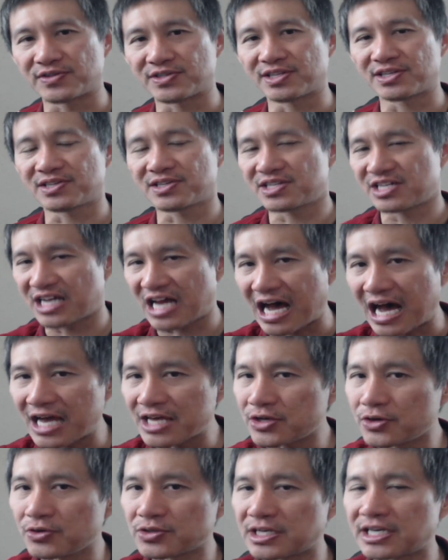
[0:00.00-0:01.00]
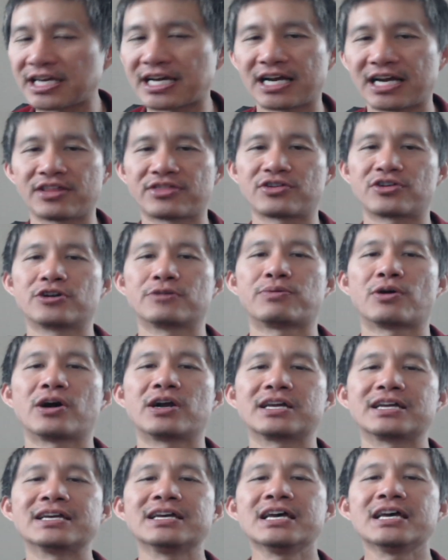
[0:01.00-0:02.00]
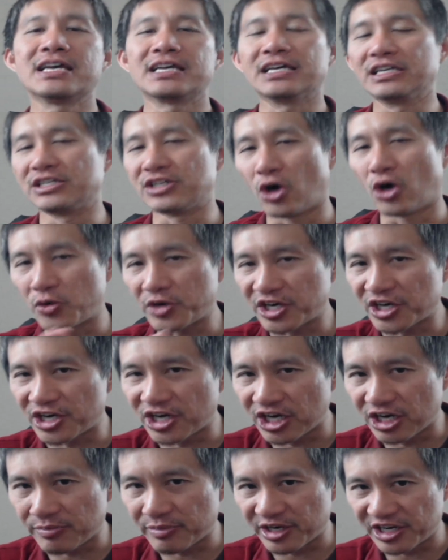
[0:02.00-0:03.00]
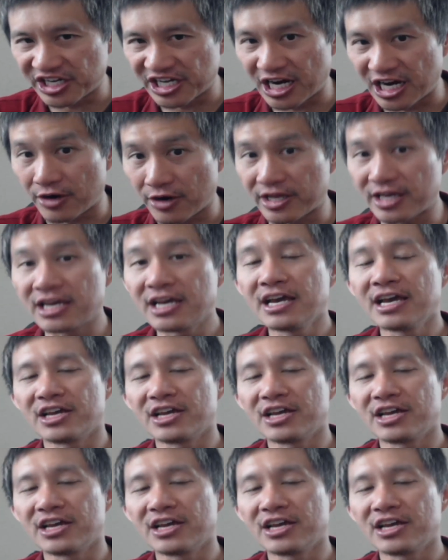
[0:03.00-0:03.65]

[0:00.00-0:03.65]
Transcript: This is not use any kind of third party. You don't need an intermediary.